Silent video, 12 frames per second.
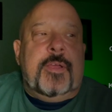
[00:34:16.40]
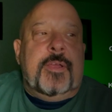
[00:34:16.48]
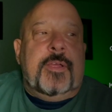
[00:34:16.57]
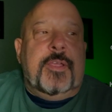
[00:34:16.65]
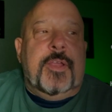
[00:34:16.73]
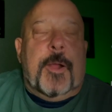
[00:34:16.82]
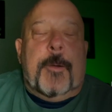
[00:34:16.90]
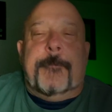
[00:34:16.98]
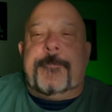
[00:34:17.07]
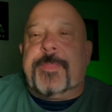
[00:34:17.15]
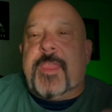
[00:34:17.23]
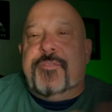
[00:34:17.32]

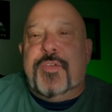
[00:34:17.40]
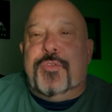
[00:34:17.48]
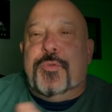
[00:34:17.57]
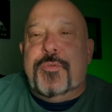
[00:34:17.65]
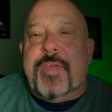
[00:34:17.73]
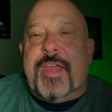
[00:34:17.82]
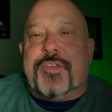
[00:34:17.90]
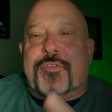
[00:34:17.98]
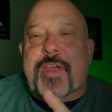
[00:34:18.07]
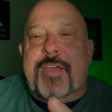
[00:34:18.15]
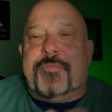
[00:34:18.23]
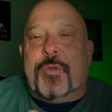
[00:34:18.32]
If you do that
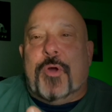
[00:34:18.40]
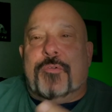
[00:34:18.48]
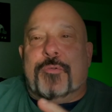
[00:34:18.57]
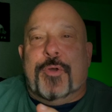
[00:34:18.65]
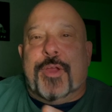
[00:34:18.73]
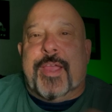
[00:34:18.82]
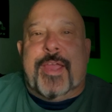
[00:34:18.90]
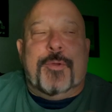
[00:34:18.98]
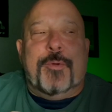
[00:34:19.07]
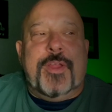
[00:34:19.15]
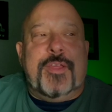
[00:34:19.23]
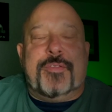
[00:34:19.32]
draft over again,
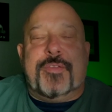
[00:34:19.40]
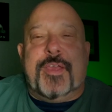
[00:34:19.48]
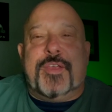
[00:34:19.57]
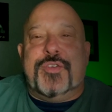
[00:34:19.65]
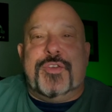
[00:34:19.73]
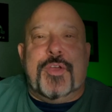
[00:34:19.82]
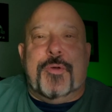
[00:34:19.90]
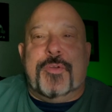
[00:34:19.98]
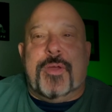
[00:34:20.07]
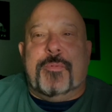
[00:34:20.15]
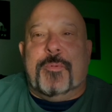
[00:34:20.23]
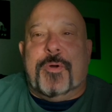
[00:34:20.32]
who do you think should go
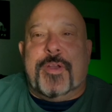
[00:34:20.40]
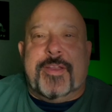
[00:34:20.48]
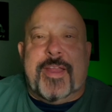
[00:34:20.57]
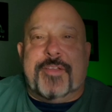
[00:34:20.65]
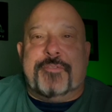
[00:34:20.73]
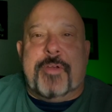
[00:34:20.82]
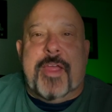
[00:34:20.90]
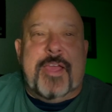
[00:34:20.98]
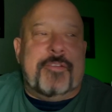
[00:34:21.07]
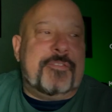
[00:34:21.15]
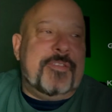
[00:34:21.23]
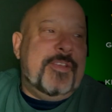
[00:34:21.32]
number 1 in that
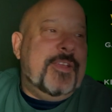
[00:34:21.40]
draft?